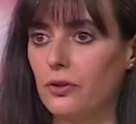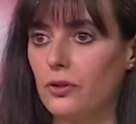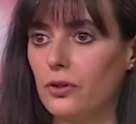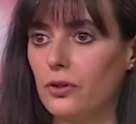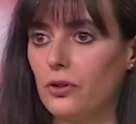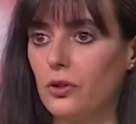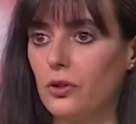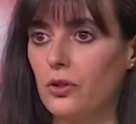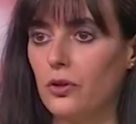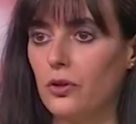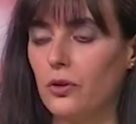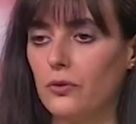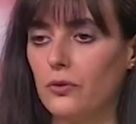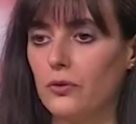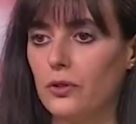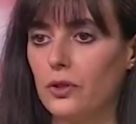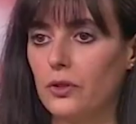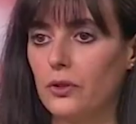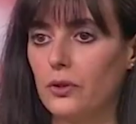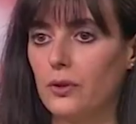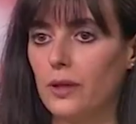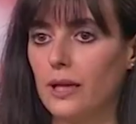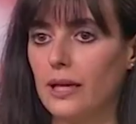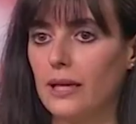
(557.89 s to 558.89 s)
for all of
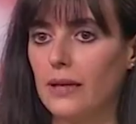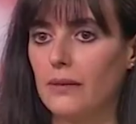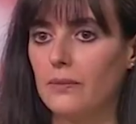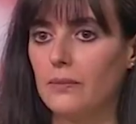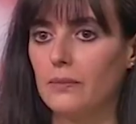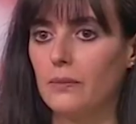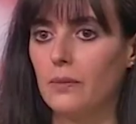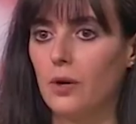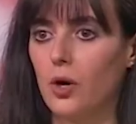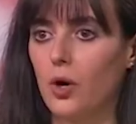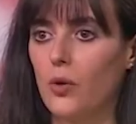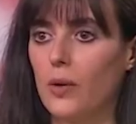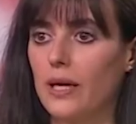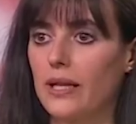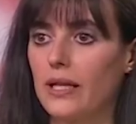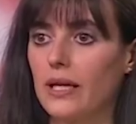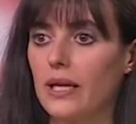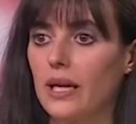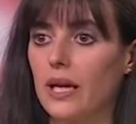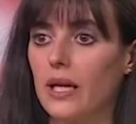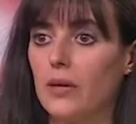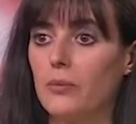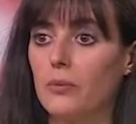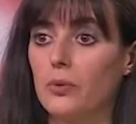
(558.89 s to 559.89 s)
you Over
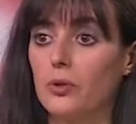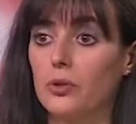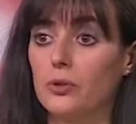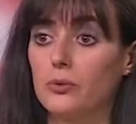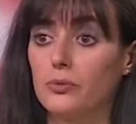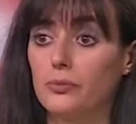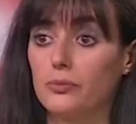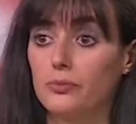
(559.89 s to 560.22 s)
the Rainbow.